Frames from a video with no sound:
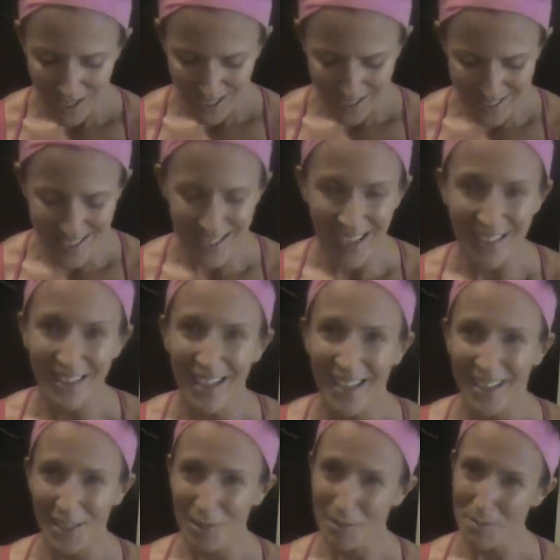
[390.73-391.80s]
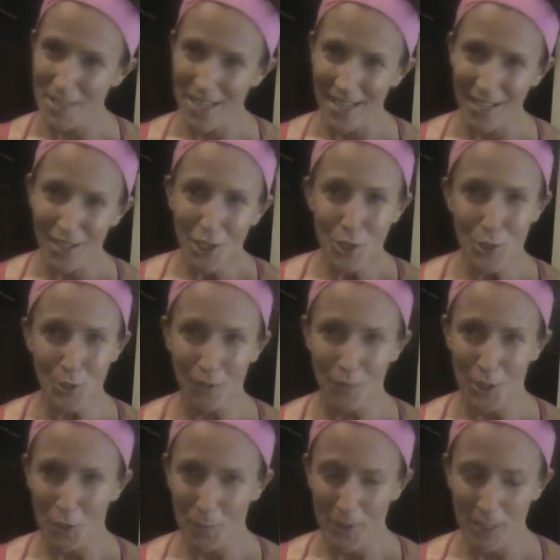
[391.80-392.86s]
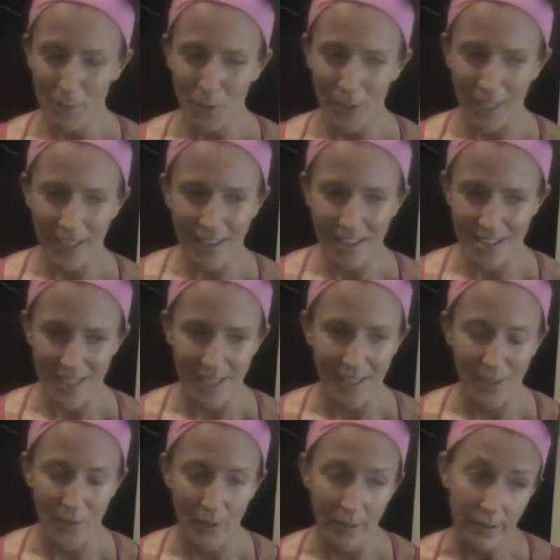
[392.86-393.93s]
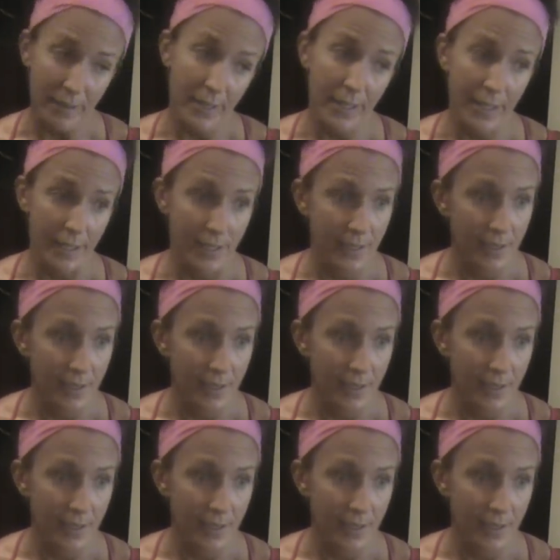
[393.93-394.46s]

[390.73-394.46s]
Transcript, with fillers: It's not like, you know what I'm saying? Do you ever hear people getting excited going, yeah,